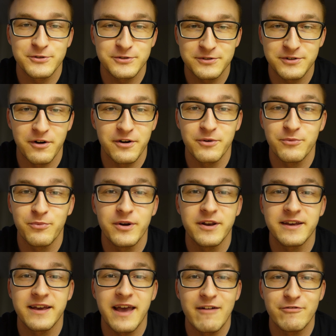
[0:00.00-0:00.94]
started
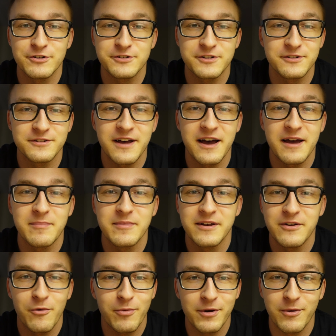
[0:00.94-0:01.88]
winning every single time,
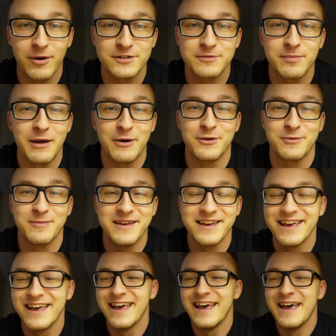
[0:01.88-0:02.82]
and nobody wants to play with me.
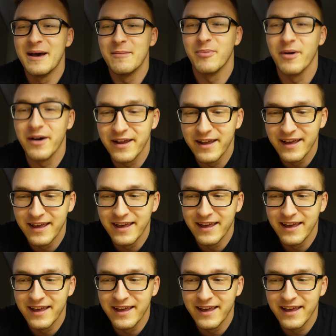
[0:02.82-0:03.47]
But,